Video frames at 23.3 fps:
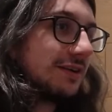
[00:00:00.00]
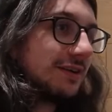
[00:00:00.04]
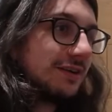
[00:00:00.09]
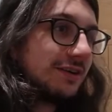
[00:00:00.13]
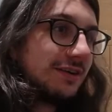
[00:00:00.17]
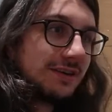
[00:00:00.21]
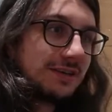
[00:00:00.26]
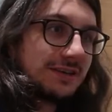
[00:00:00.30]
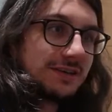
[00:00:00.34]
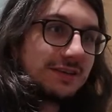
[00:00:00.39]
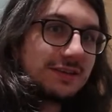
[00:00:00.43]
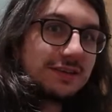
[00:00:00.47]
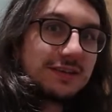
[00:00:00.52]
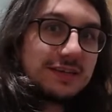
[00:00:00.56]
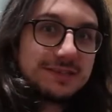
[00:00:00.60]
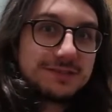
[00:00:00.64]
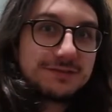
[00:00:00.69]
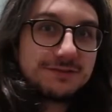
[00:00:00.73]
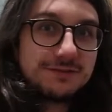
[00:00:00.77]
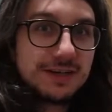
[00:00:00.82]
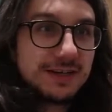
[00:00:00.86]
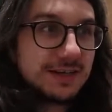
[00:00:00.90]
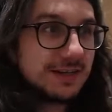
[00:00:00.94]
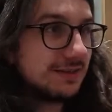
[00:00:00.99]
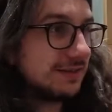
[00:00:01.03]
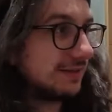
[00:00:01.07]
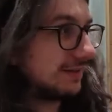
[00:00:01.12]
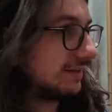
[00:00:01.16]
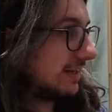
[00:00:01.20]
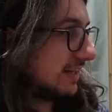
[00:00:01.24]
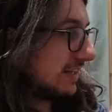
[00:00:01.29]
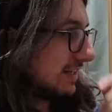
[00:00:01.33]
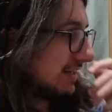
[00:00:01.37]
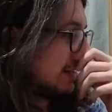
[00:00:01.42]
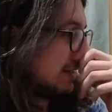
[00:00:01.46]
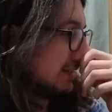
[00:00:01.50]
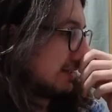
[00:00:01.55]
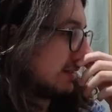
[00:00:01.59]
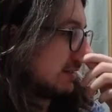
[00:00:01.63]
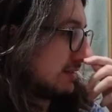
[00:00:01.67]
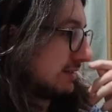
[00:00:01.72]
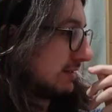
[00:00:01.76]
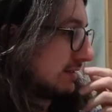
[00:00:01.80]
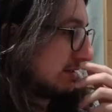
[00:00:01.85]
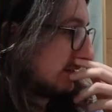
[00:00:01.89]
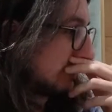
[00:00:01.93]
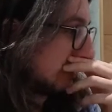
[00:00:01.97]
Look, this ran. Hey!
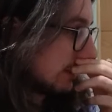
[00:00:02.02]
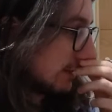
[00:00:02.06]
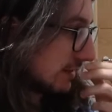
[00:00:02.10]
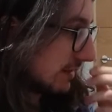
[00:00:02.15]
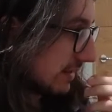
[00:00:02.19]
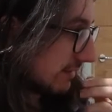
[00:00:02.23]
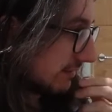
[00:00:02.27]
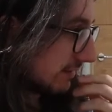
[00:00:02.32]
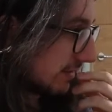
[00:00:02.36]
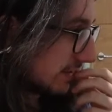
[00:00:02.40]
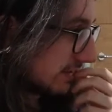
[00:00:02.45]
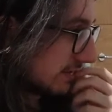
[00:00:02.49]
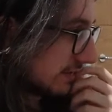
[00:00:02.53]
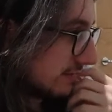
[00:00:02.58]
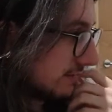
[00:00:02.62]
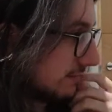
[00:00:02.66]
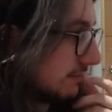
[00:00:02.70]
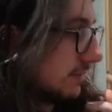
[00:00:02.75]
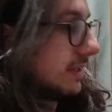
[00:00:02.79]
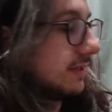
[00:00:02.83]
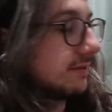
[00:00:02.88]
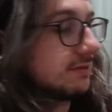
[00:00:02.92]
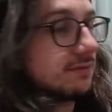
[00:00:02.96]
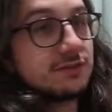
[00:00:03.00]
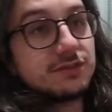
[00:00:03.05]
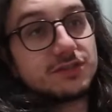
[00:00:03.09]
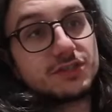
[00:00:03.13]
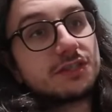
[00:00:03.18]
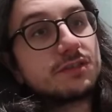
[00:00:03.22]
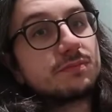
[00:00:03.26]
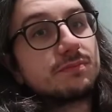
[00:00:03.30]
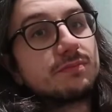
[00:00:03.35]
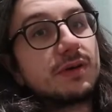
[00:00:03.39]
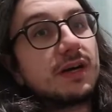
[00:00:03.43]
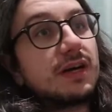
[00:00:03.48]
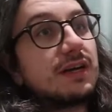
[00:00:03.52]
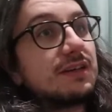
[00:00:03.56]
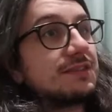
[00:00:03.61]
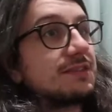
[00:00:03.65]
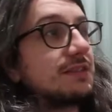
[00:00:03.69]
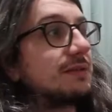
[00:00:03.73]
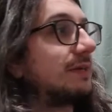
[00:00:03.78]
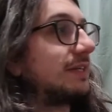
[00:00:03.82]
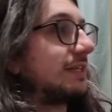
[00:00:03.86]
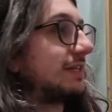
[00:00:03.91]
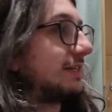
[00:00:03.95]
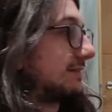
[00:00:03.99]
And that ran at, well, just past
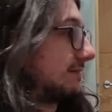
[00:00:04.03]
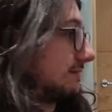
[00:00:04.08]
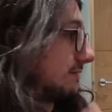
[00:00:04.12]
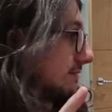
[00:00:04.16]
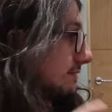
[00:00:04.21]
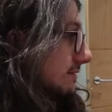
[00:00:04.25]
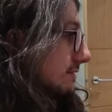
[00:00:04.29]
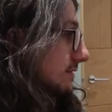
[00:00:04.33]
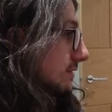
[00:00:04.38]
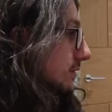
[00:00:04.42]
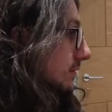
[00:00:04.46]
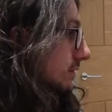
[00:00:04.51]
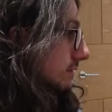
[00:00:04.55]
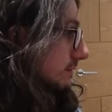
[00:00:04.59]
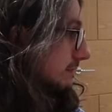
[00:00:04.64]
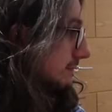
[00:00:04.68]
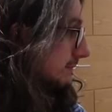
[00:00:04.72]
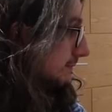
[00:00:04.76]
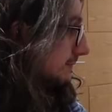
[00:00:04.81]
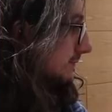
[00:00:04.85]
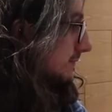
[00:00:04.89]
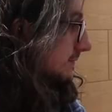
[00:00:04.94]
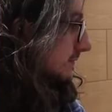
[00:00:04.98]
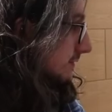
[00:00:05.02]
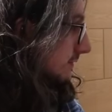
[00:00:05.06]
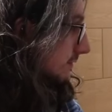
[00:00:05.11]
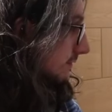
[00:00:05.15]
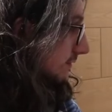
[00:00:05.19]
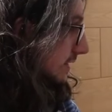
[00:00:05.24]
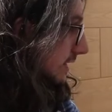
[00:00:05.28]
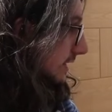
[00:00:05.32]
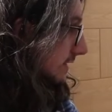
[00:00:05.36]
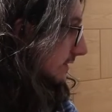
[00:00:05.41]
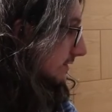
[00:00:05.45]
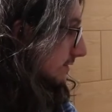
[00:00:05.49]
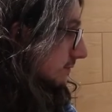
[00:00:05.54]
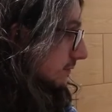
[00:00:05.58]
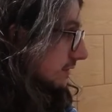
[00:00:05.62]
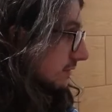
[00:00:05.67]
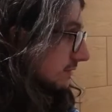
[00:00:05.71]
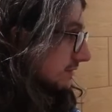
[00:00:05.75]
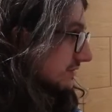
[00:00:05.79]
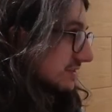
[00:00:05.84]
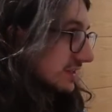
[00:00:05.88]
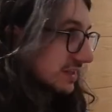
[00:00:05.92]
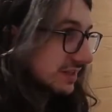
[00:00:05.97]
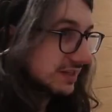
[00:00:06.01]
the minute. Cool. Right, we
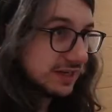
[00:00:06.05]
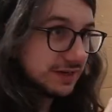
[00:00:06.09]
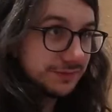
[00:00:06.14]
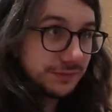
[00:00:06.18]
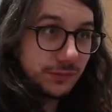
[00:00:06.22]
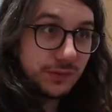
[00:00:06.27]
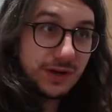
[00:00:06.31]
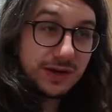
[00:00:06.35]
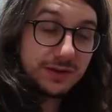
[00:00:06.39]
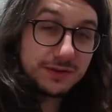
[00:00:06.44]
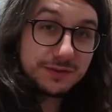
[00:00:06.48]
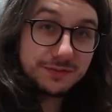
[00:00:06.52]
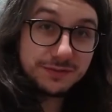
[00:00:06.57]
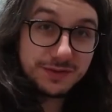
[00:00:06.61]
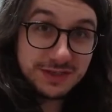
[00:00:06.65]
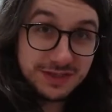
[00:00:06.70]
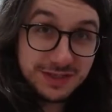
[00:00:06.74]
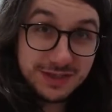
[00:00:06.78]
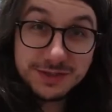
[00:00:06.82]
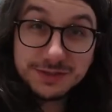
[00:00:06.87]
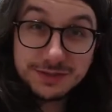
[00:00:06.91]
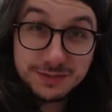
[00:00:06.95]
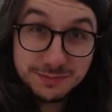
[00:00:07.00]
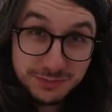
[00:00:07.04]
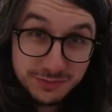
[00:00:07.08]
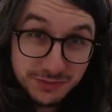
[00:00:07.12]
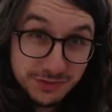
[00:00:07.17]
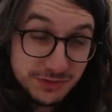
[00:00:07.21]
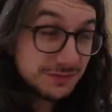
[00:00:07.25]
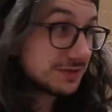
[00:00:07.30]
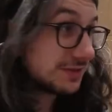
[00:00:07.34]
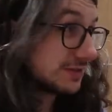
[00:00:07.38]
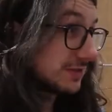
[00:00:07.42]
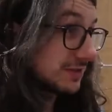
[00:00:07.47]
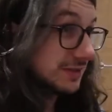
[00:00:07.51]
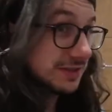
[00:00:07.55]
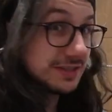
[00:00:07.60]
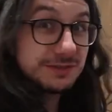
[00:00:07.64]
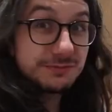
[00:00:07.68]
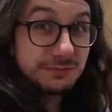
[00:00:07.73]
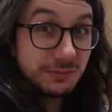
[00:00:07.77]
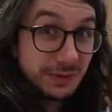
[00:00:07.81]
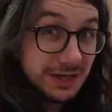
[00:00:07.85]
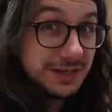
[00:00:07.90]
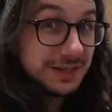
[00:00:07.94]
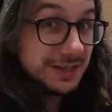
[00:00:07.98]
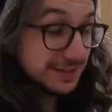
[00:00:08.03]
will see that throughout the video to prove to you that it's
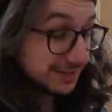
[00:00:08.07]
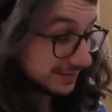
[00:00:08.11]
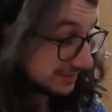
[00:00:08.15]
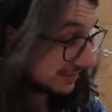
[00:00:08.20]
working.